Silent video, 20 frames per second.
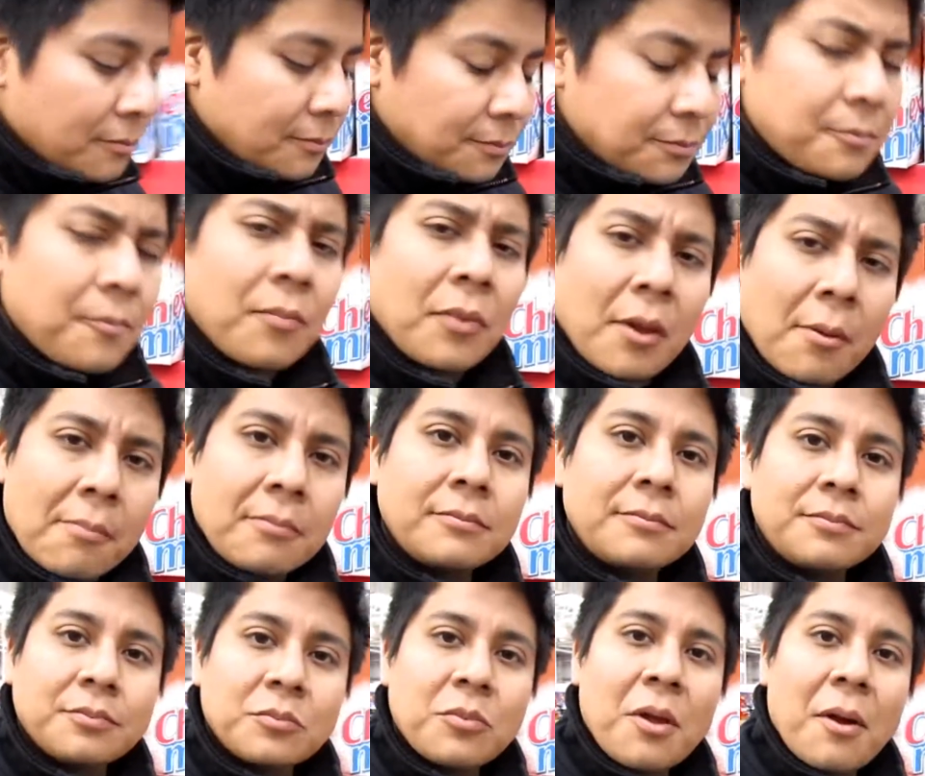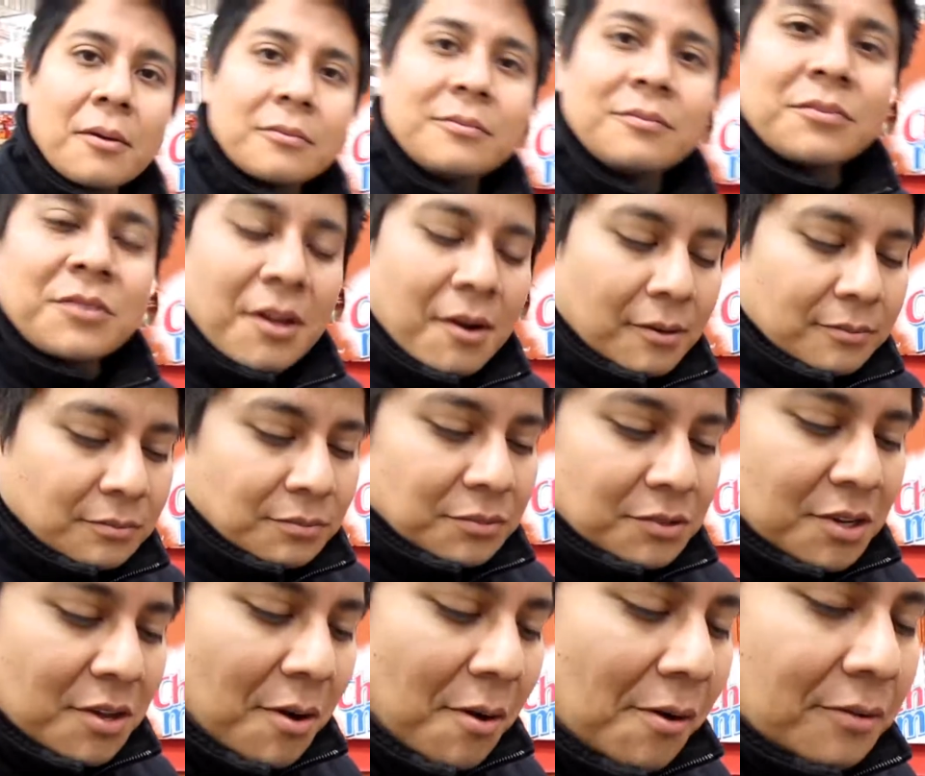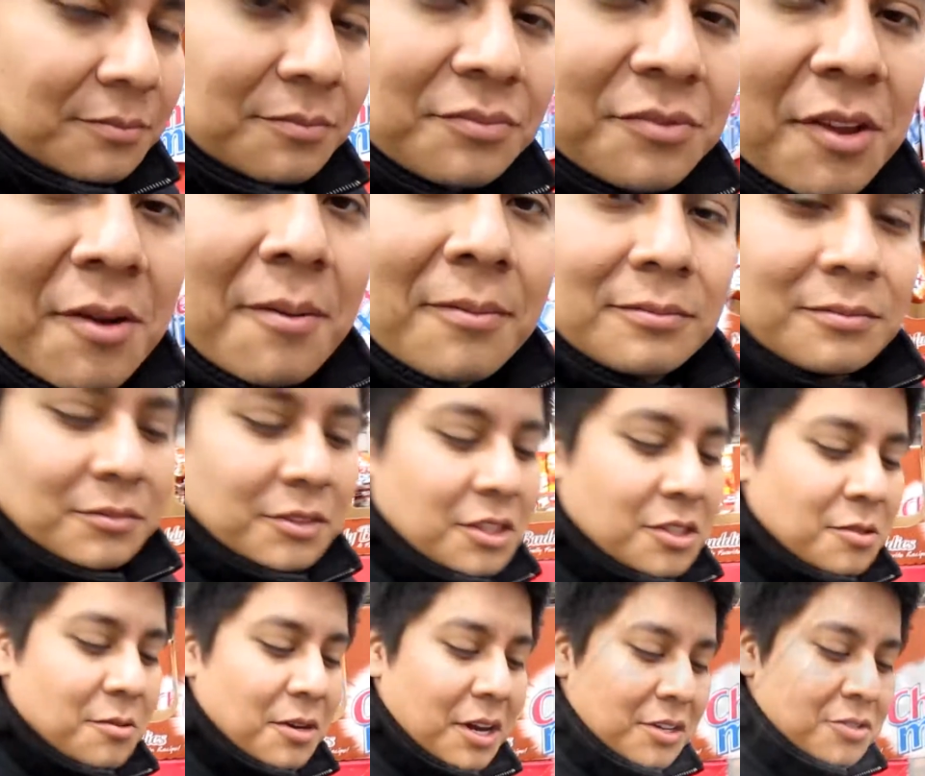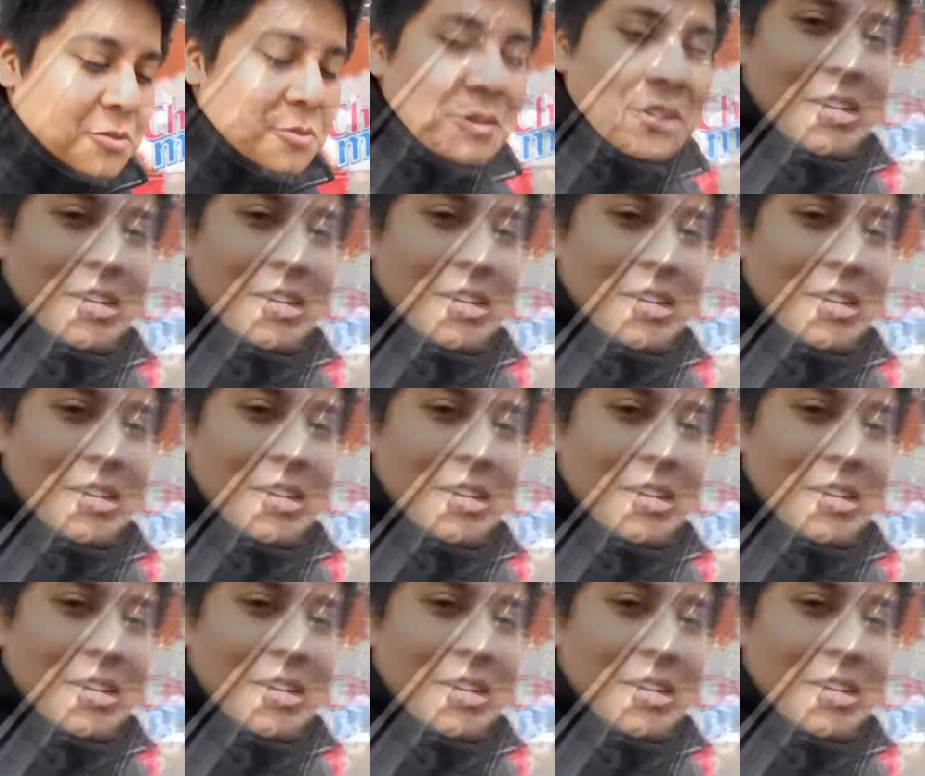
Hmm. It's not too bad, isn't it? No. These are actually